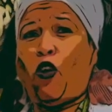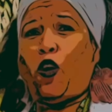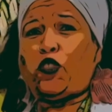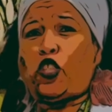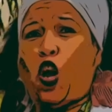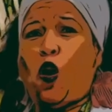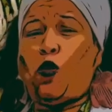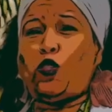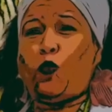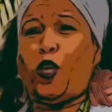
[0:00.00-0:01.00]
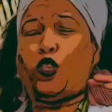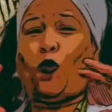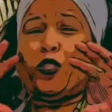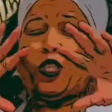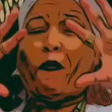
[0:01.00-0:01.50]
also, we're
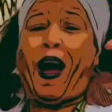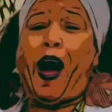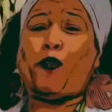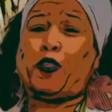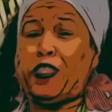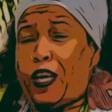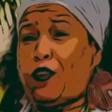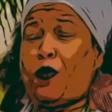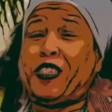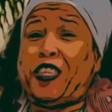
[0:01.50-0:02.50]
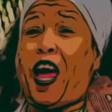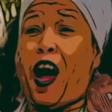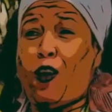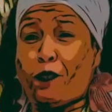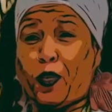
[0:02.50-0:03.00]
doing some houses. I know it's
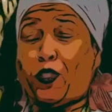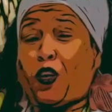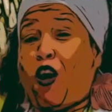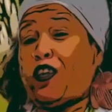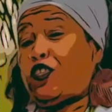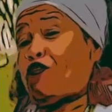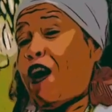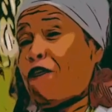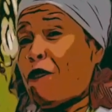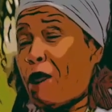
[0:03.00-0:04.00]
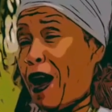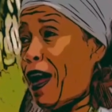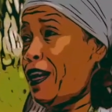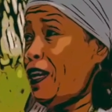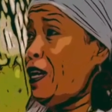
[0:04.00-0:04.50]
loud because cars are driving by,